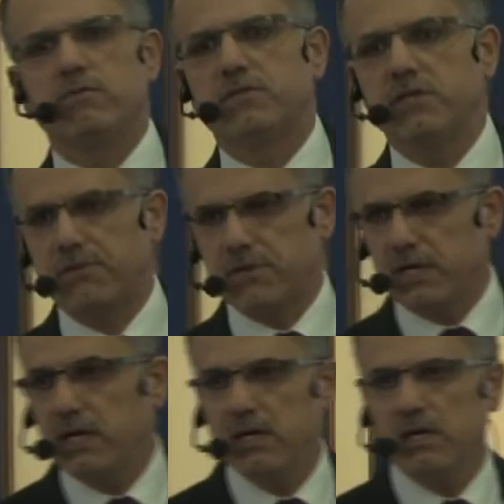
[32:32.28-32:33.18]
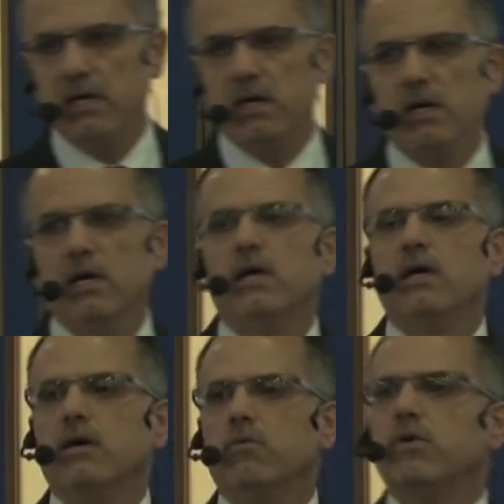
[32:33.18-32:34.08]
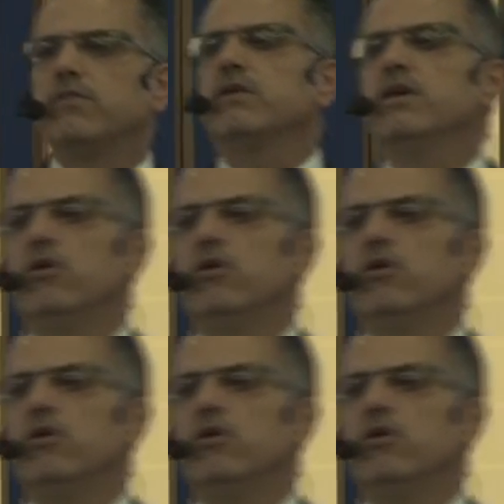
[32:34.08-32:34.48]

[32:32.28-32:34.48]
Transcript: of C3 with the